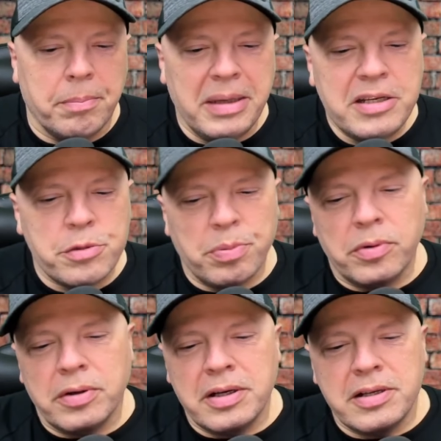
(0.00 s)
Beach
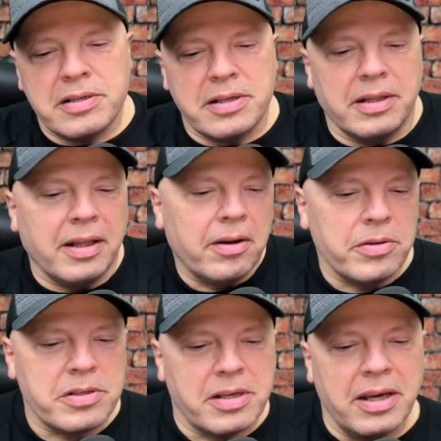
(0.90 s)
Boys and
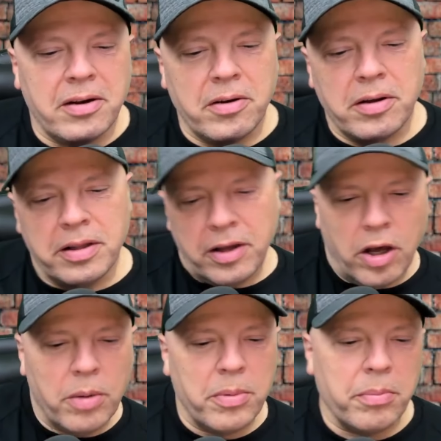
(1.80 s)
Leonard Skinner and the
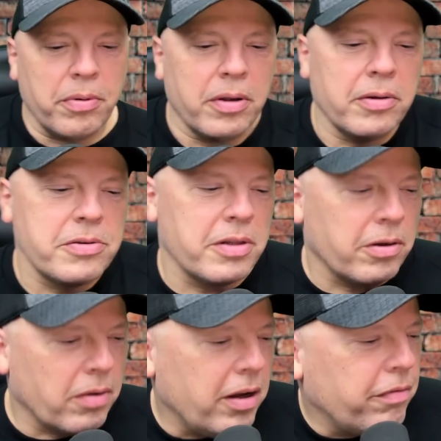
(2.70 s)
Allman Brothers and
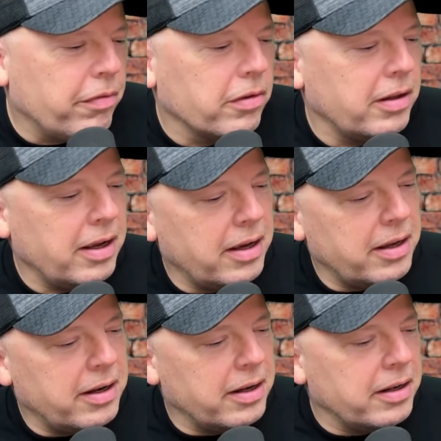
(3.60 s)
the Grateful
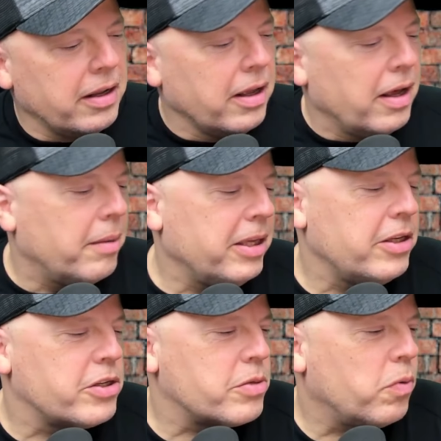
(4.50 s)
Dead. And I mean,
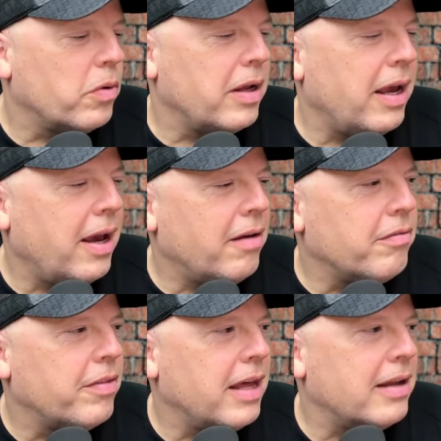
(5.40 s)
you just won't
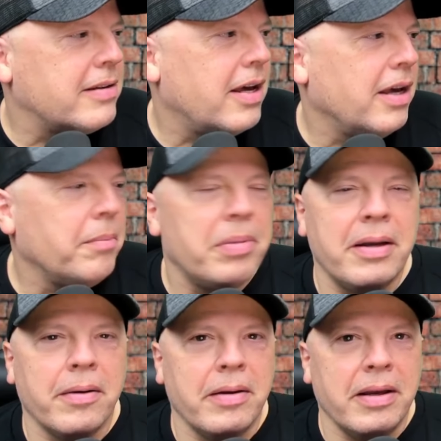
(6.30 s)
have that time
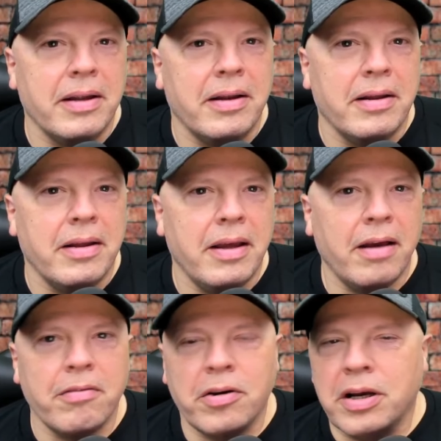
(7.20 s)
period
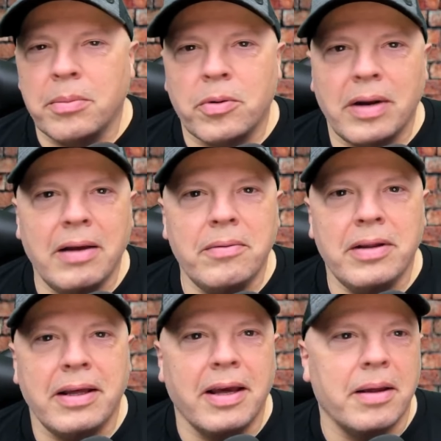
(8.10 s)
ever come around
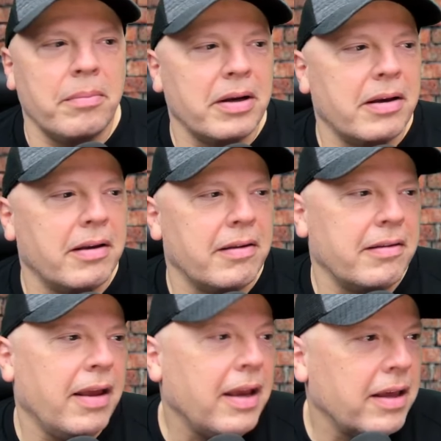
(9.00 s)
again
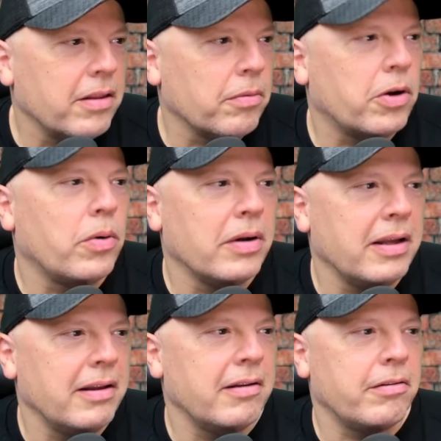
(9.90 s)
because the
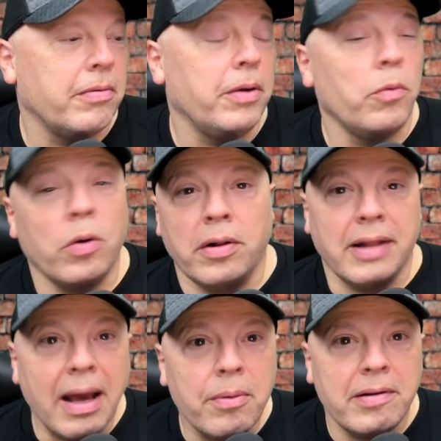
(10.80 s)
recording industry won't
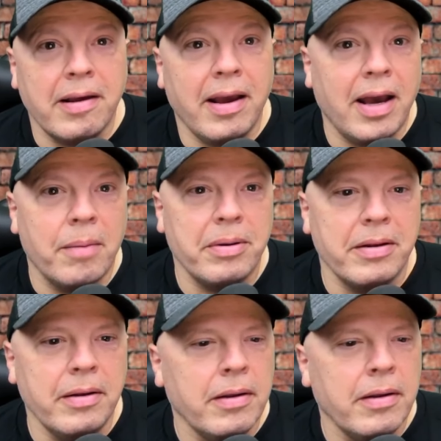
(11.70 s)
allow it to happen.